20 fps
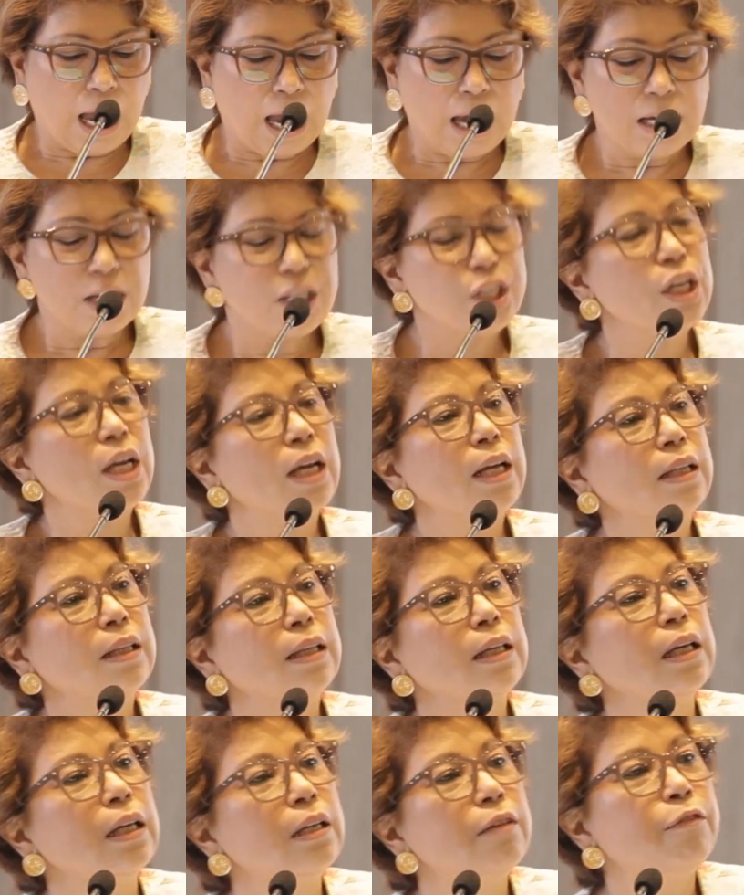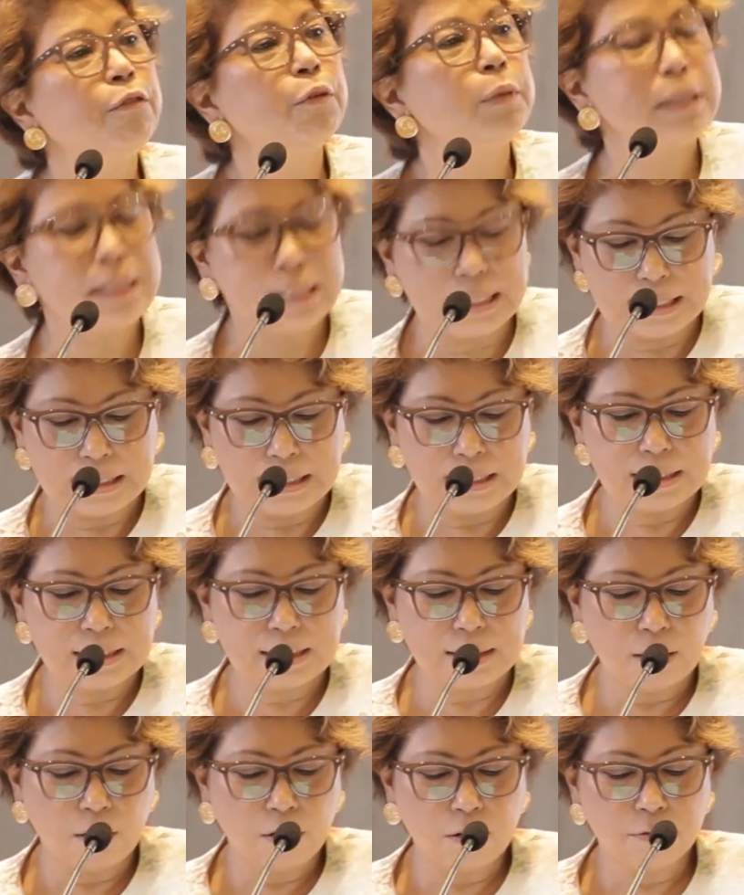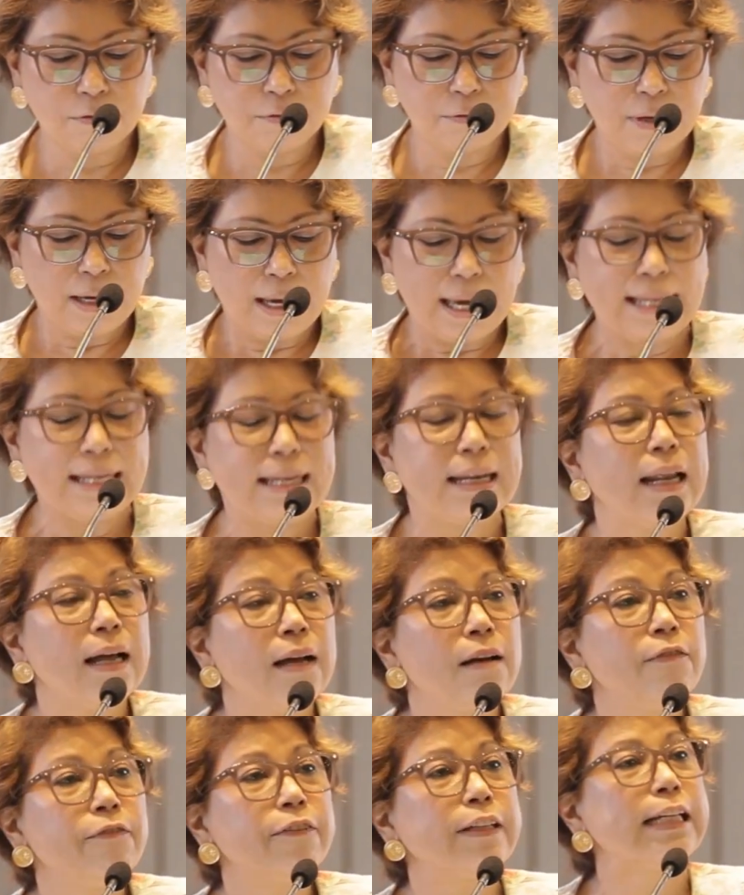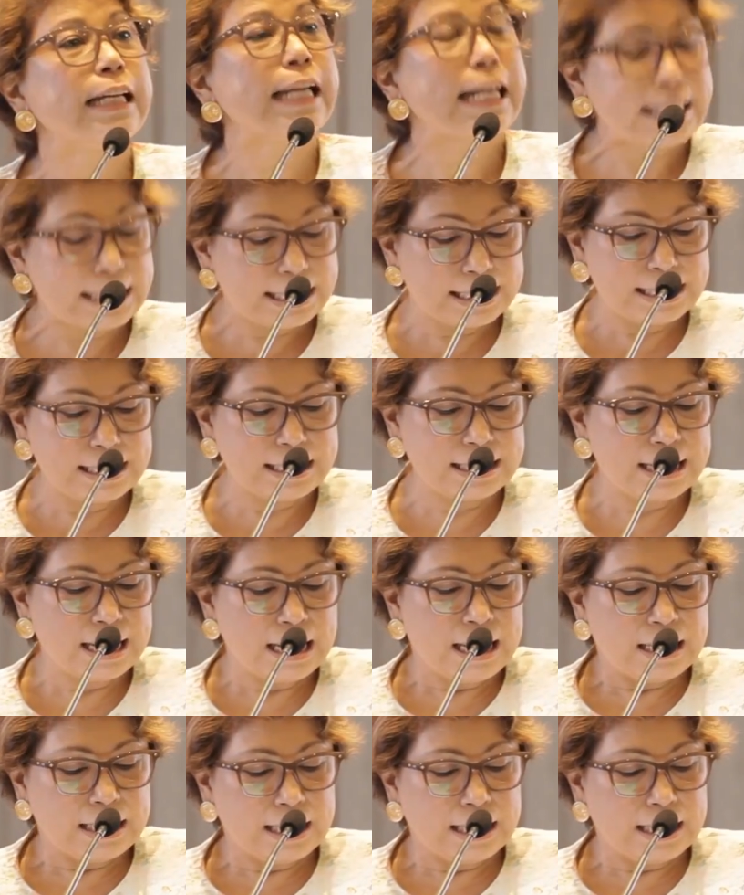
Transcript: I shared the influences of and love and lessons